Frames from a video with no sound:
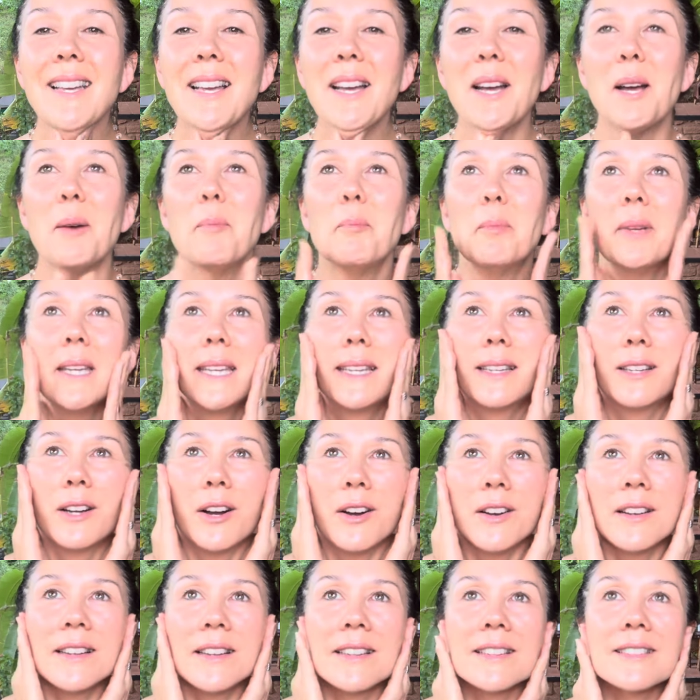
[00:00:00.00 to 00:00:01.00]
A
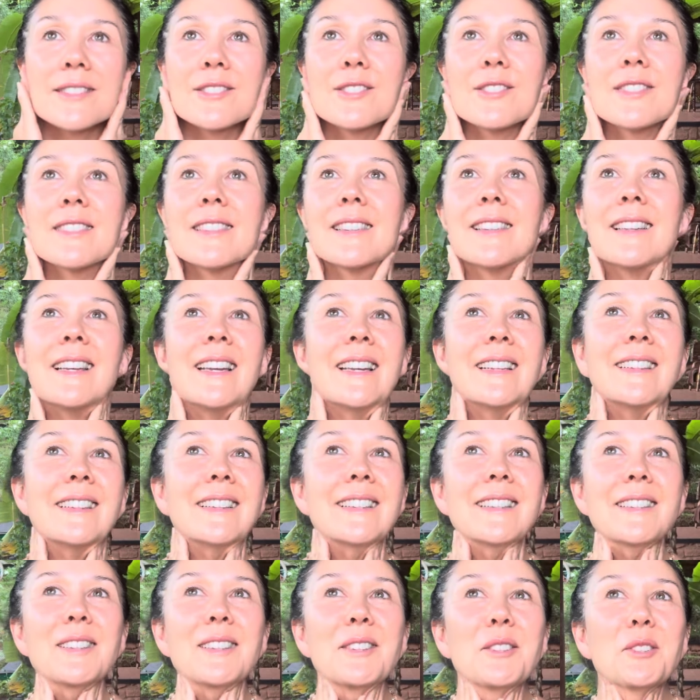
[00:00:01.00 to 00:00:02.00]
peacock has just
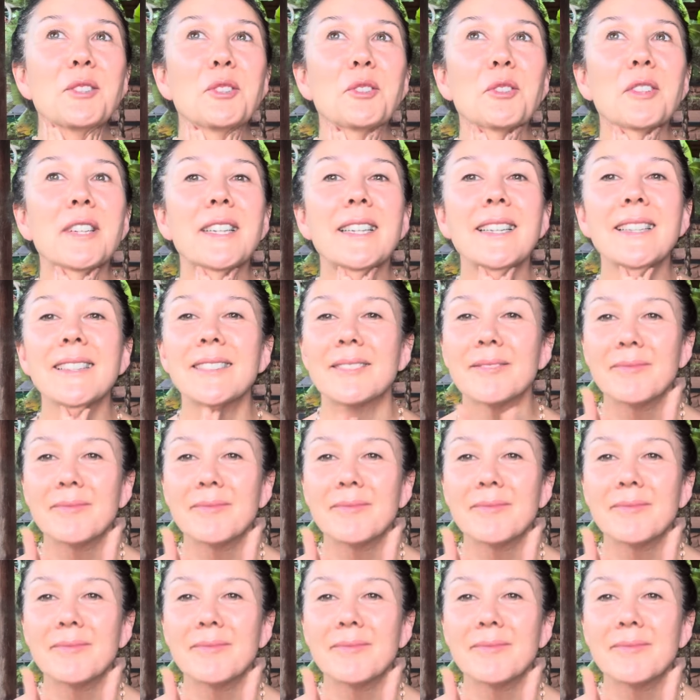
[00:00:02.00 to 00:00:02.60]
landed in the tree.